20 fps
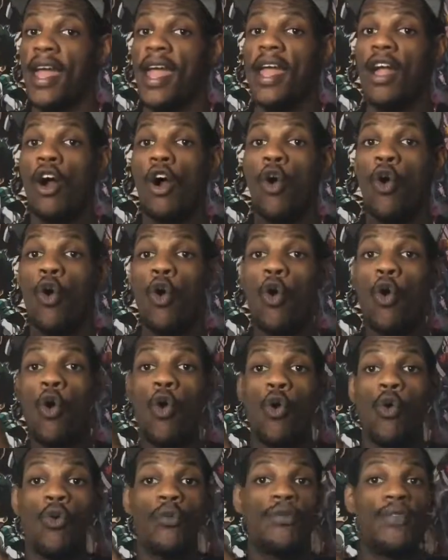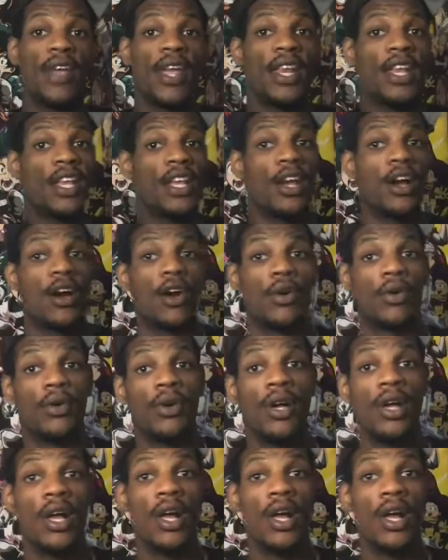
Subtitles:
a whole video